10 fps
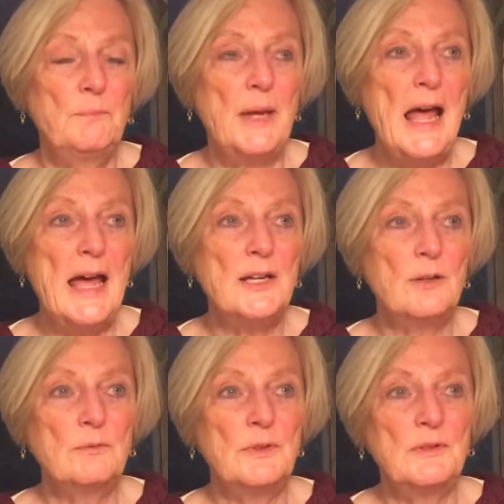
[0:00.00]
but
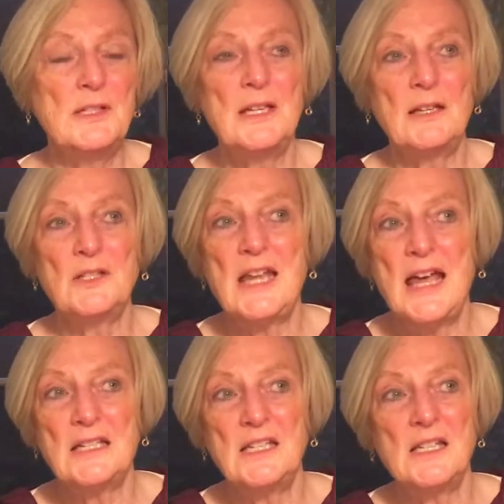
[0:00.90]
sales
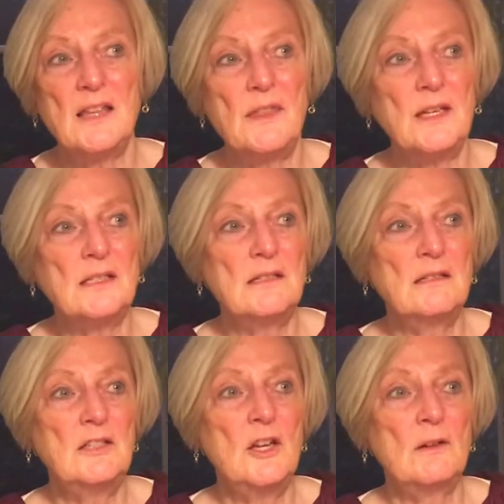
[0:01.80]
taxes, I think,
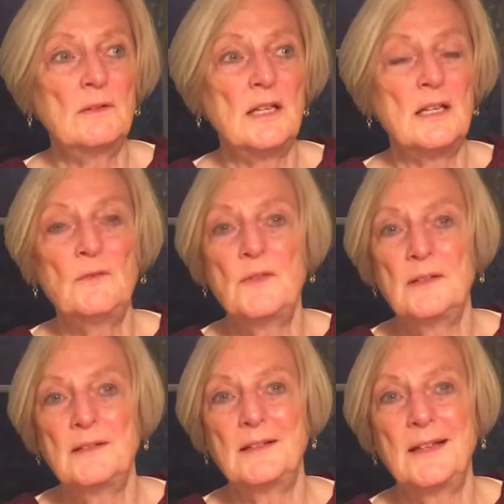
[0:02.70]
can
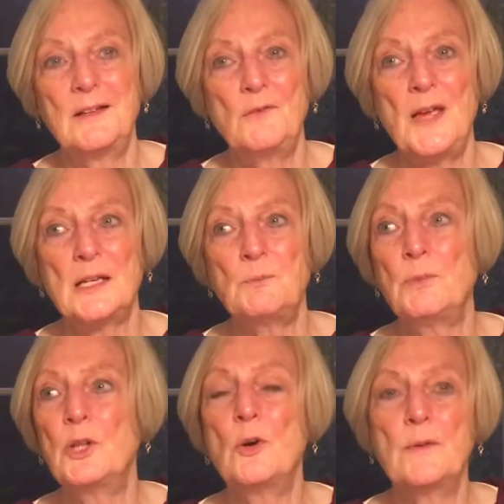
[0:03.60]

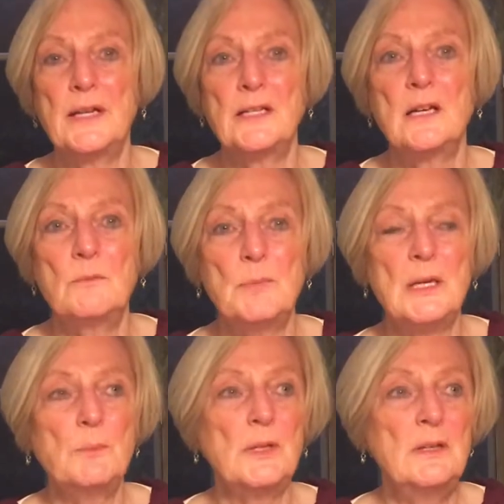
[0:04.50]
affect lower income
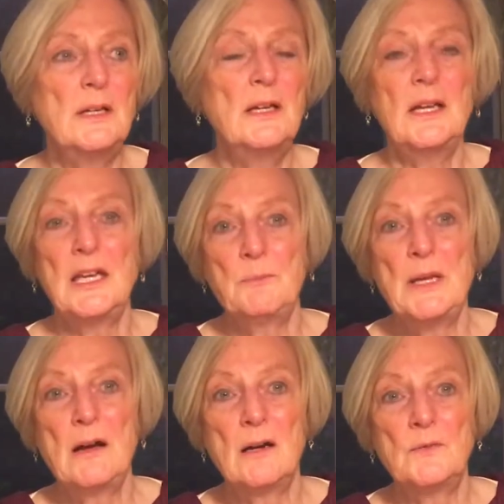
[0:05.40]
people and
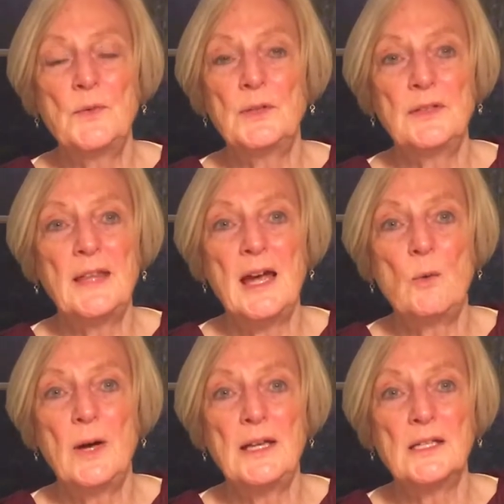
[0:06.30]
be harmful in that way